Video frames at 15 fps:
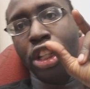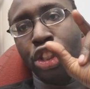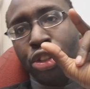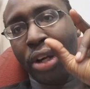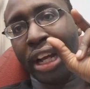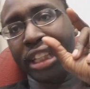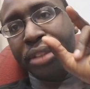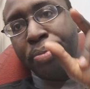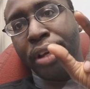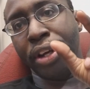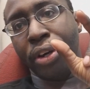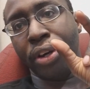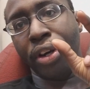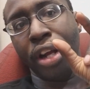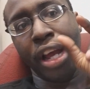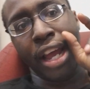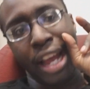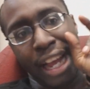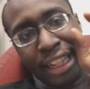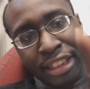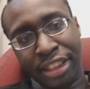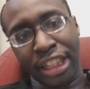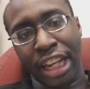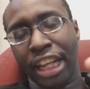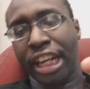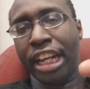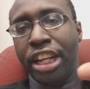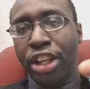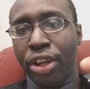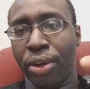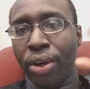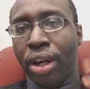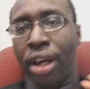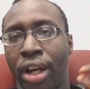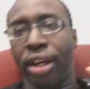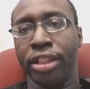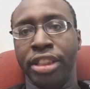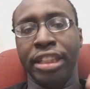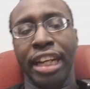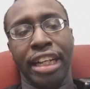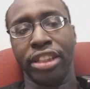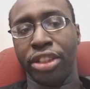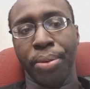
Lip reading: transmitter and stick it in your stick it